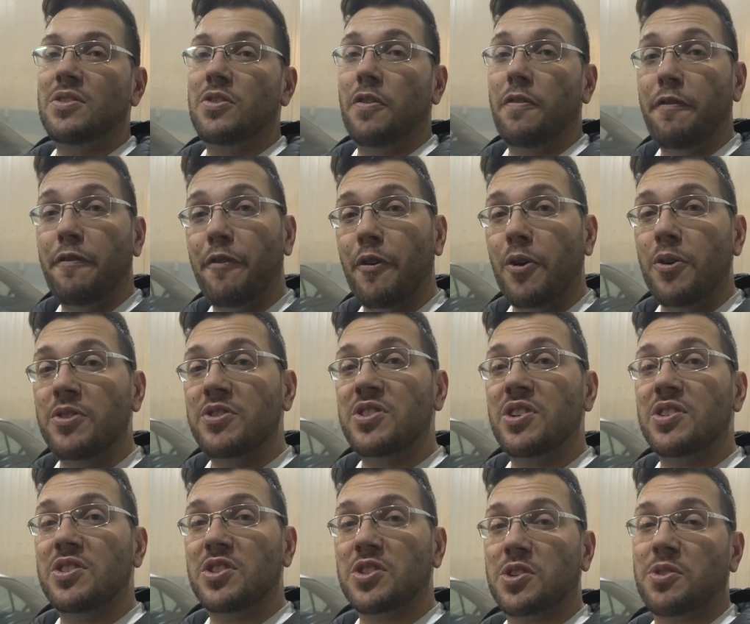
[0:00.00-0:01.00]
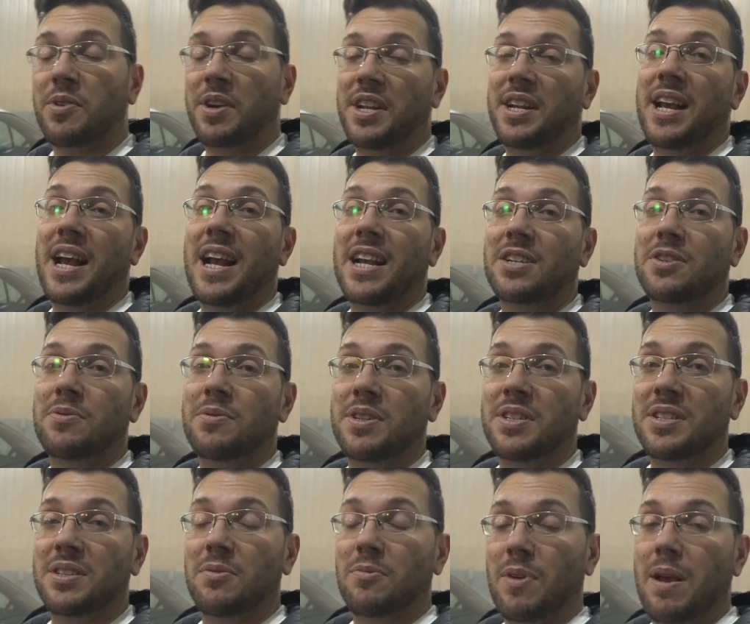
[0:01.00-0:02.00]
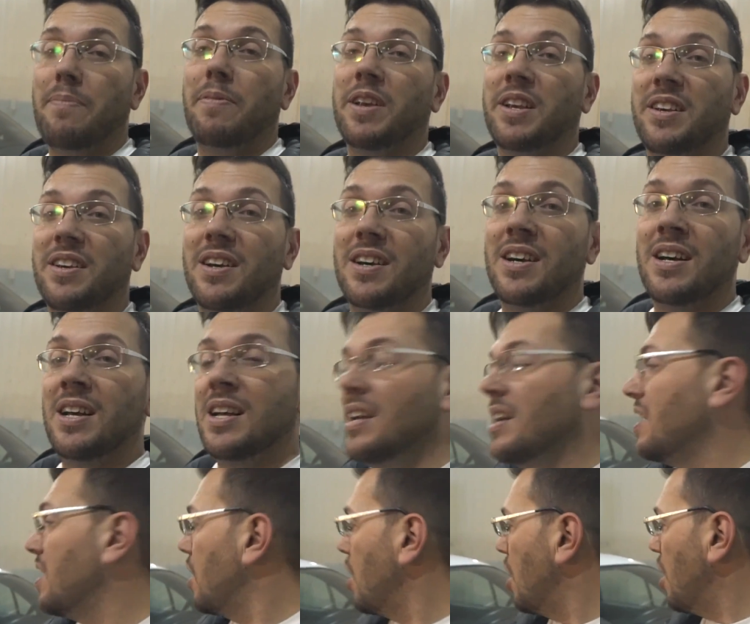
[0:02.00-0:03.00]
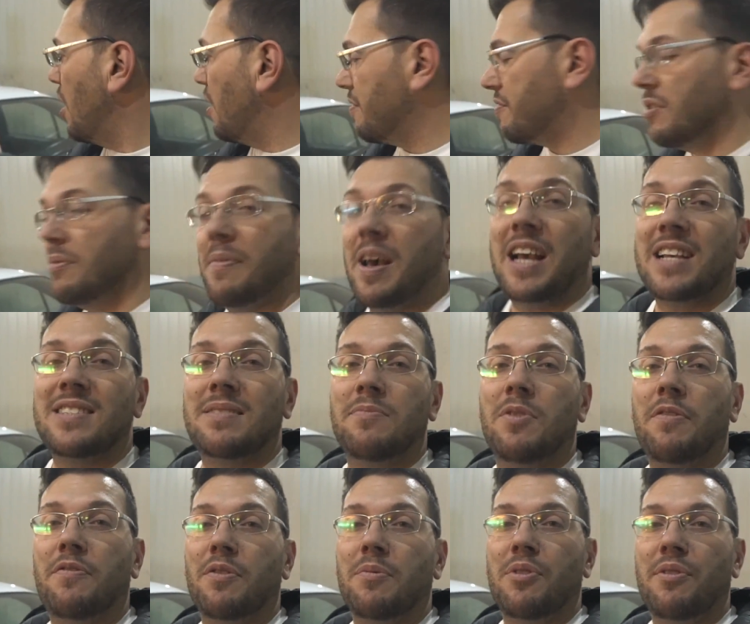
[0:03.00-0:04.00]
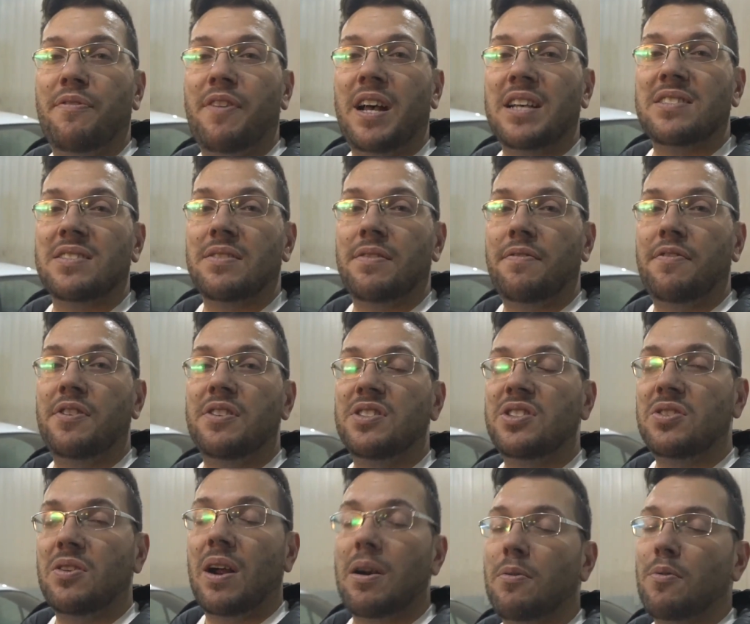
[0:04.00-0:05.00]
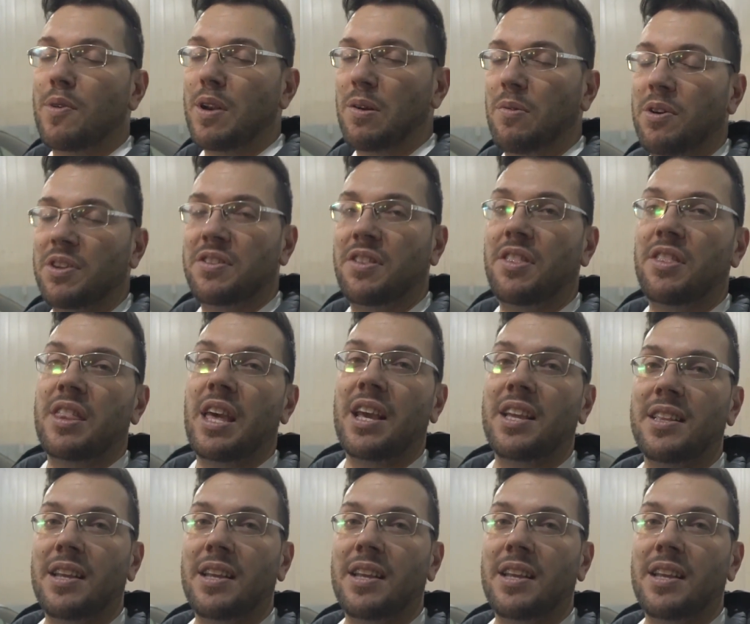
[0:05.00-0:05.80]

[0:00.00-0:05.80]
the first screen accurate replica of the MAXIMA from the Fast and the Furious. So I really want to thank